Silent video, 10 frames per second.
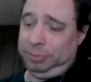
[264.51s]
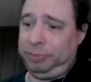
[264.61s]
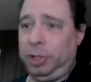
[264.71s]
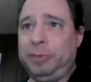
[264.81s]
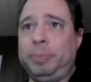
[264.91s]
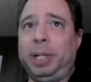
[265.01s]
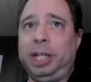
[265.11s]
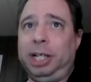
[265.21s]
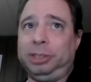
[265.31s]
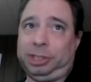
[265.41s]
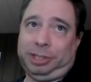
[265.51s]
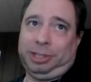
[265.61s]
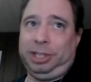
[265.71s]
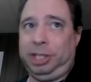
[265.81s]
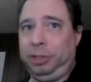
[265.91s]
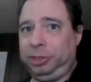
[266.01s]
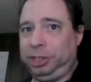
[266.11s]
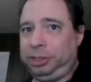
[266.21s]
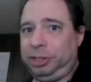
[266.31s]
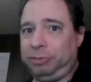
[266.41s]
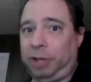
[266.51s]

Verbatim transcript: For everybody else that continues to,